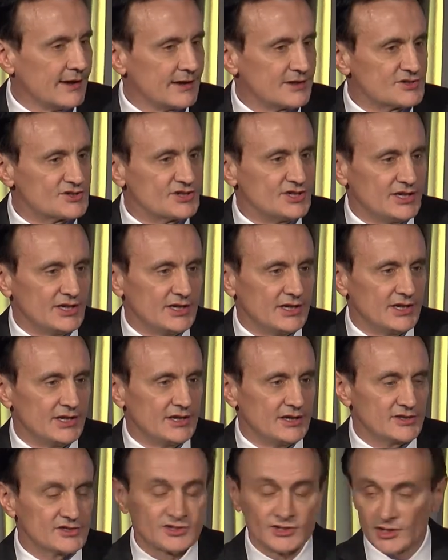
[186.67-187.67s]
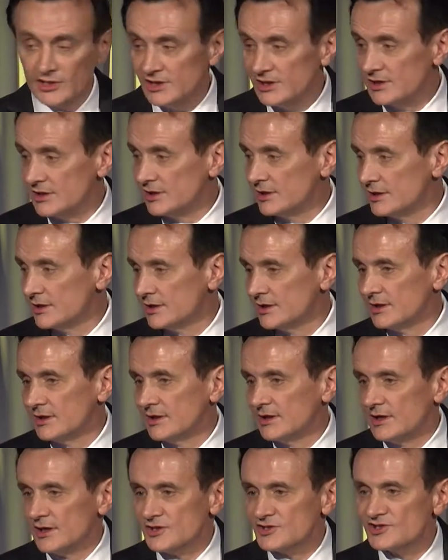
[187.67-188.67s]
She studied
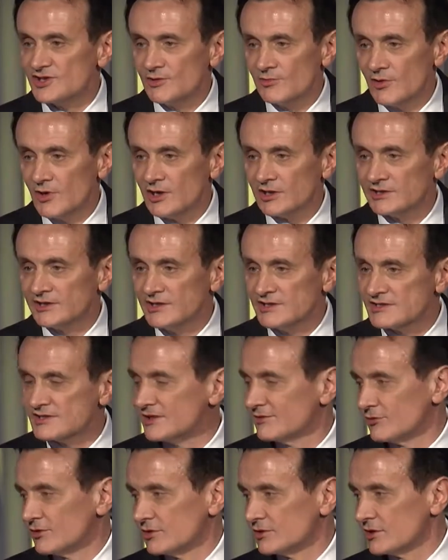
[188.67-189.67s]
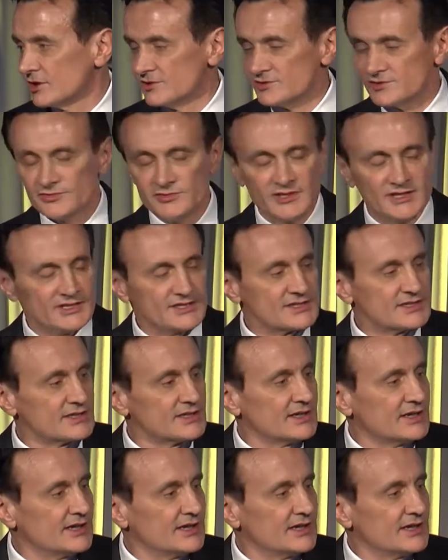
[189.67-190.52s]
and she worked in several countries,